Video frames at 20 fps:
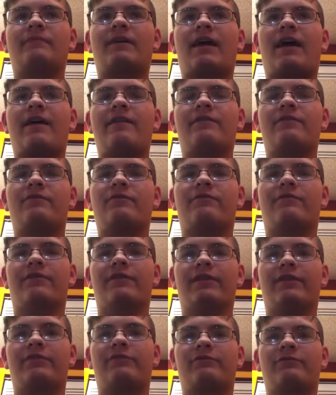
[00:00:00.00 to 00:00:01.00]
I had to do it
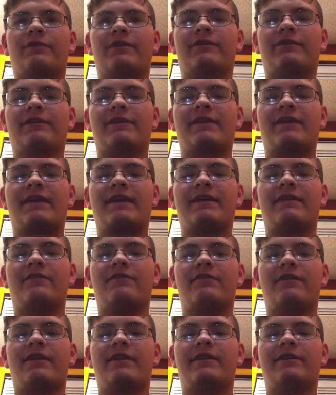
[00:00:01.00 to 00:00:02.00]
for this one because I think I had a
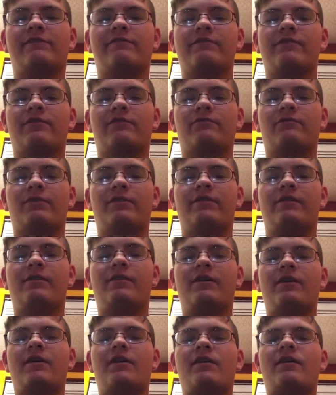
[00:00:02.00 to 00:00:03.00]
good idea for this one.
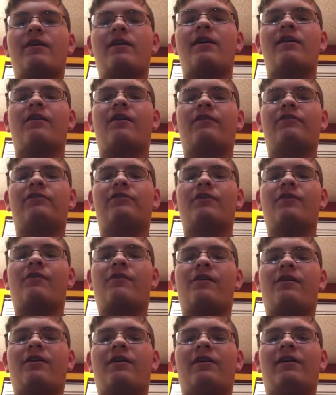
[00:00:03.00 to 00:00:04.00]
And
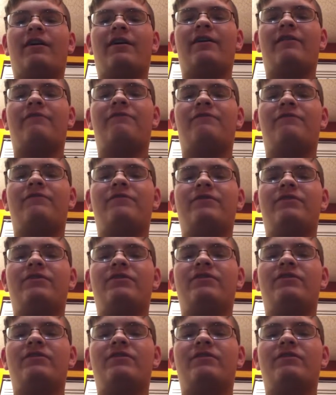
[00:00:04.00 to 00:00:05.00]
also, if
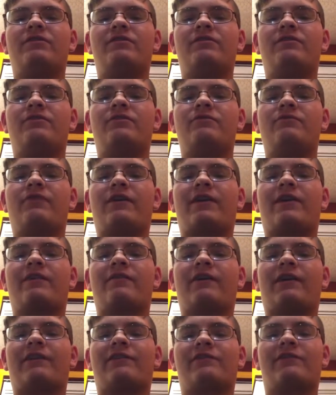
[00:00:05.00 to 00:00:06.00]
you like
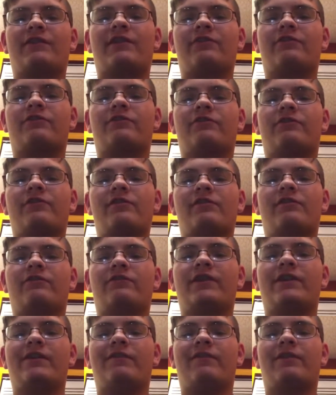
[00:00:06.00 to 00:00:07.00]
hear like censors in this
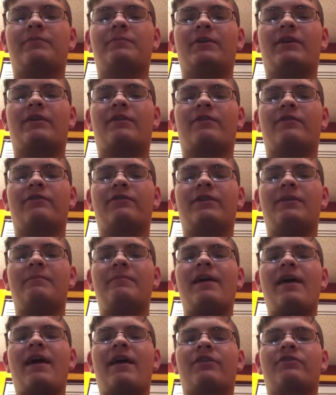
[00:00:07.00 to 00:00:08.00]
video of like me cursing,
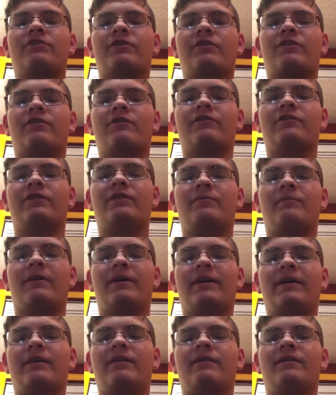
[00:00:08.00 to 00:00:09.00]
I'm not actually cursing.
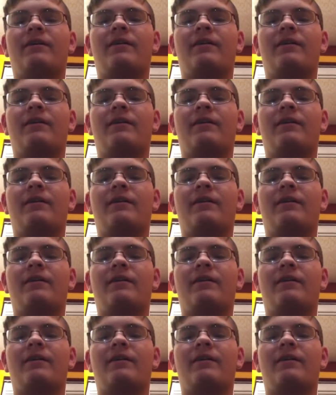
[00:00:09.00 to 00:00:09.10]
I'm